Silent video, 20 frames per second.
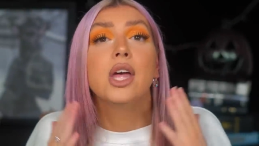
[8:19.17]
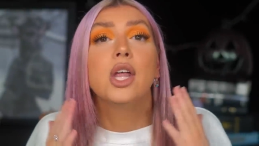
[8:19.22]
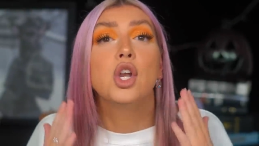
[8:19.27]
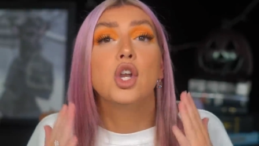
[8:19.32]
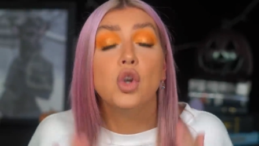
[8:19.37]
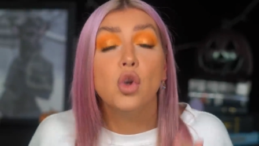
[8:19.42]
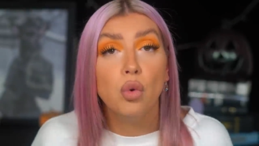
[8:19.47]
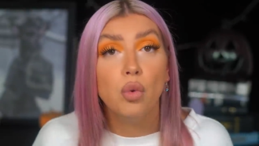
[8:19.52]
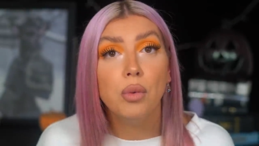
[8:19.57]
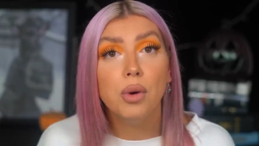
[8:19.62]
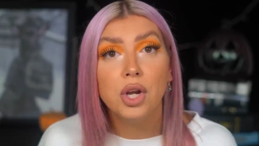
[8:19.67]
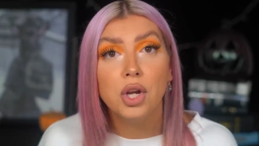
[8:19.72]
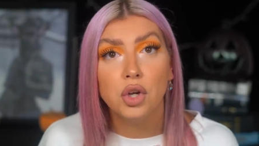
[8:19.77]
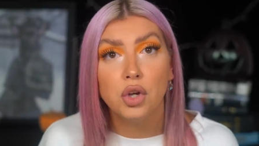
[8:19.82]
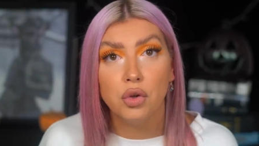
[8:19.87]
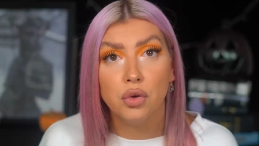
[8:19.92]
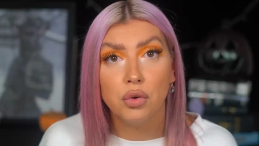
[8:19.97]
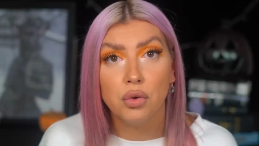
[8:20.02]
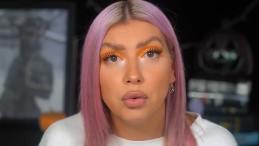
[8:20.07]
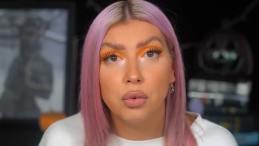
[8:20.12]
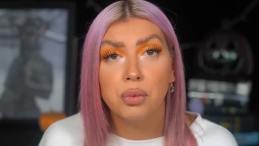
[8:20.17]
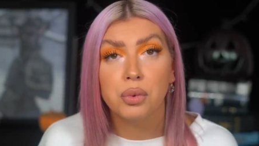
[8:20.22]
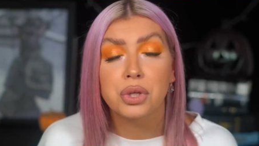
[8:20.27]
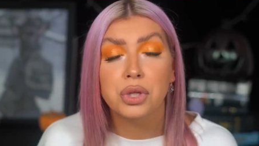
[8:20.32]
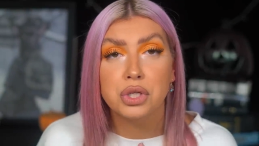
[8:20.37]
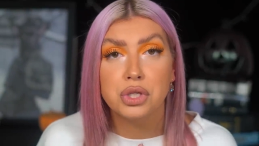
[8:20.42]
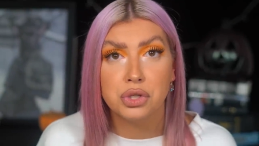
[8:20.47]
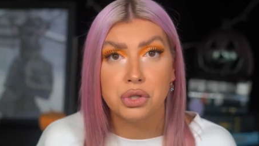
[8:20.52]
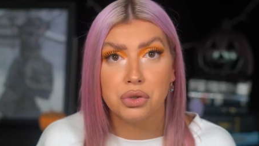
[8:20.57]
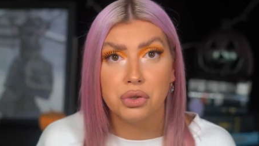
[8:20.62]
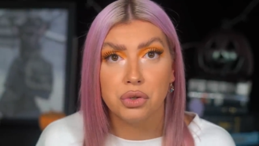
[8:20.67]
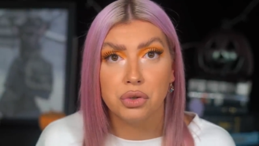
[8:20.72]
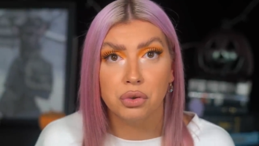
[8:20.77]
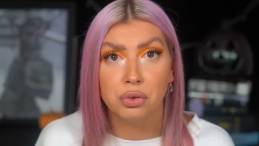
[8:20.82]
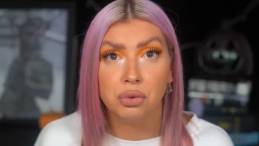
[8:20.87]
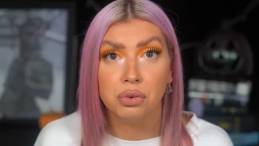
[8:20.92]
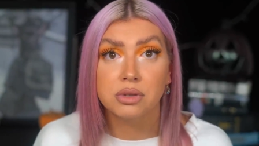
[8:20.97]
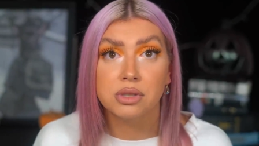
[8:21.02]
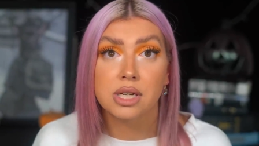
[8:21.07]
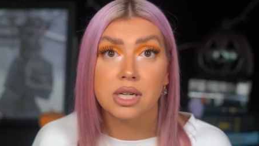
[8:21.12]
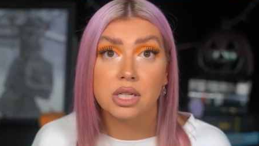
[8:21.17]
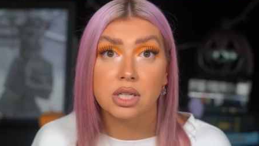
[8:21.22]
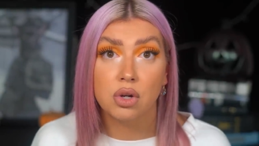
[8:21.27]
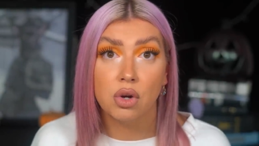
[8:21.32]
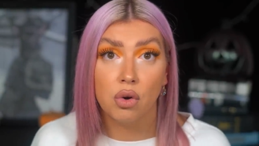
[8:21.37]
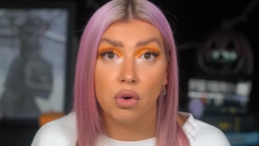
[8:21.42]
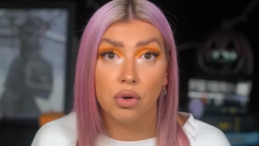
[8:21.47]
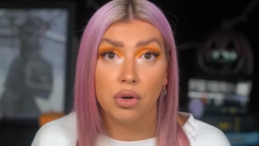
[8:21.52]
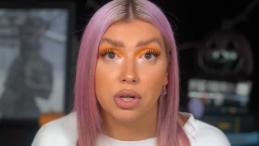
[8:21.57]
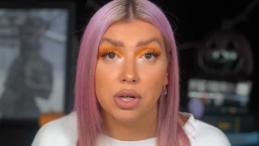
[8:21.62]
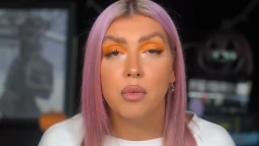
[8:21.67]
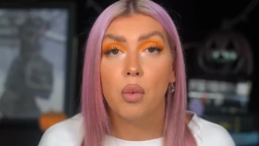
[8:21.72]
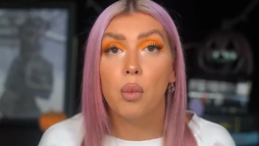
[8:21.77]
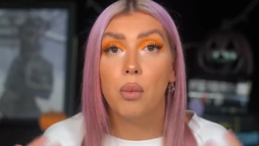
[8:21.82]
No one knew where the two-year-old had gone.